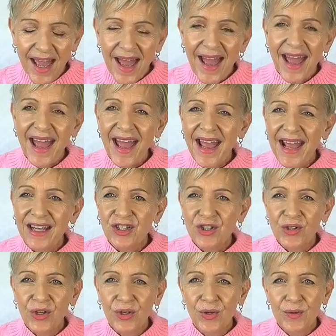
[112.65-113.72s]
And you
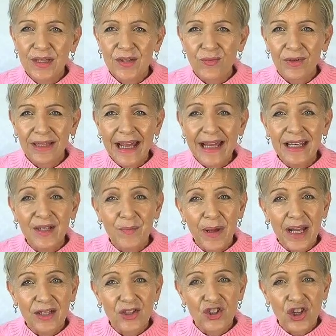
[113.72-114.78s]
know, it's related
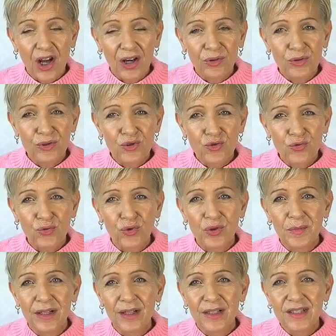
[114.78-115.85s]
back to childhood
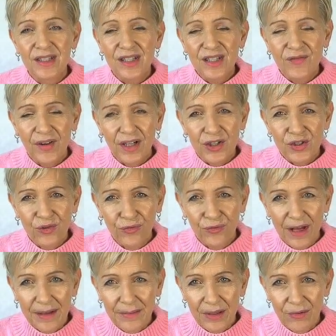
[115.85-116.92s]
trauma, dysfunctional
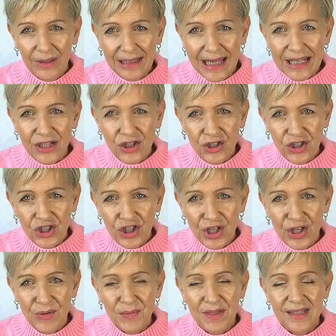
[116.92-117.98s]
family
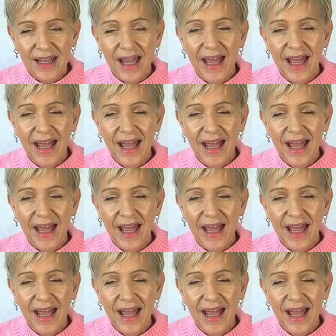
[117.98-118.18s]
relationships,